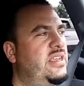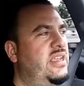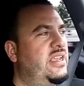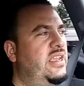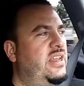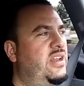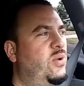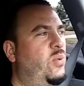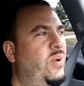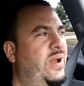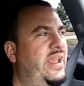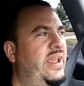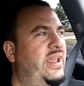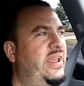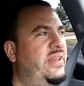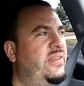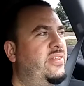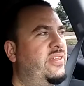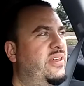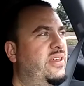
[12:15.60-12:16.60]
in a
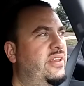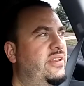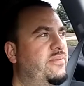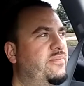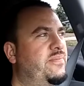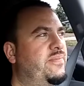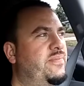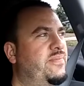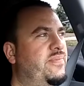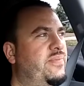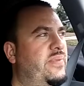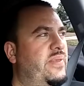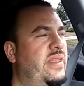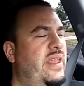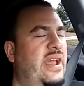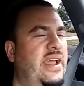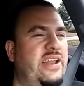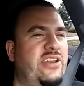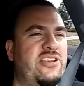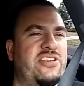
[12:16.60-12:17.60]
way that
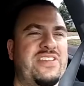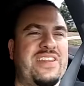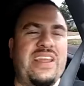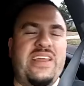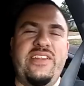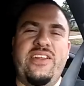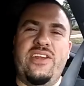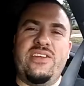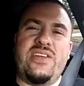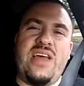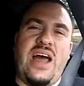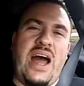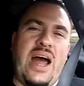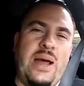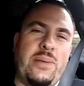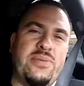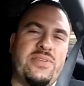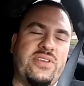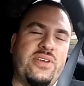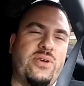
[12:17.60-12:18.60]
I understand there's
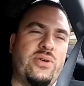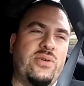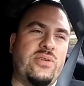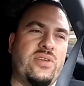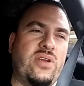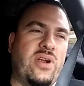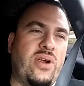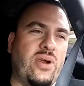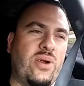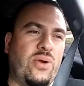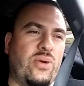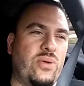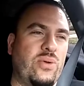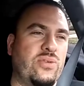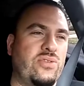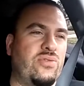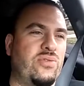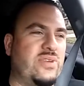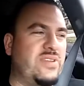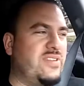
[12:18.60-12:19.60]
obstacles,
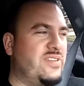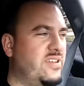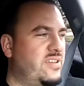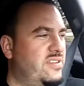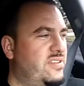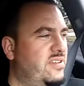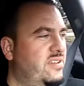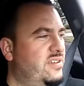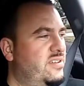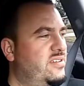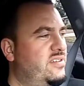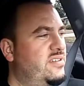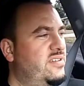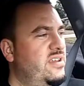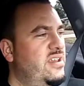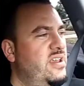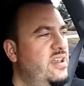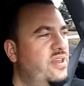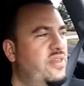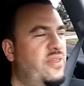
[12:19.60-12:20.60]
hurdles, resistance,
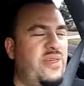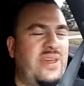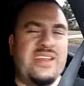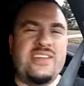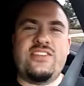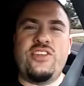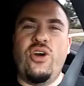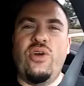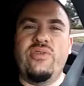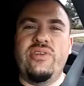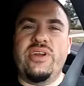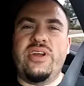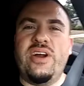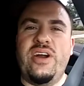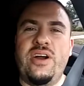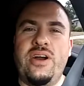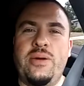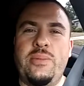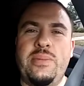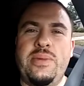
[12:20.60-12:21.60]
things to
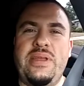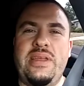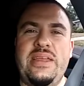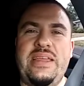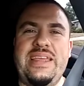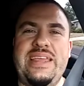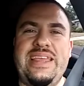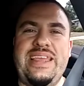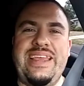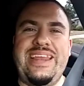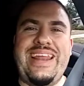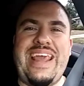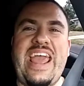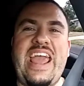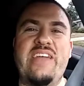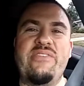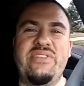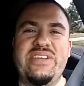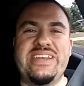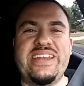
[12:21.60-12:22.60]
overcome in
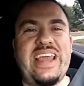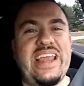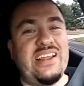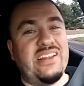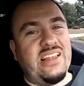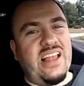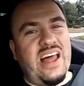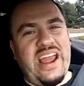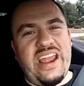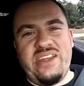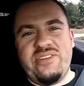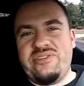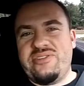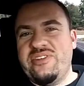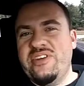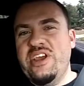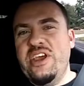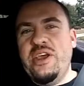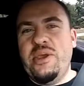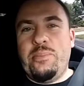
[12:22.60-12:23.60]
everyday life,
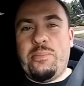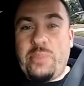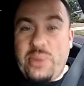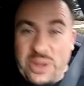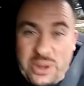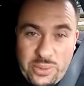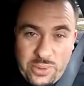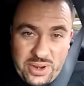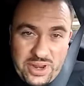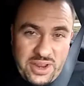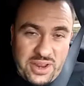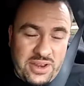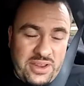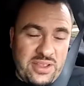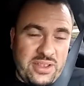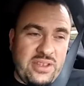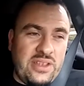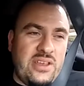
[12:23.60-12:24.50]
period.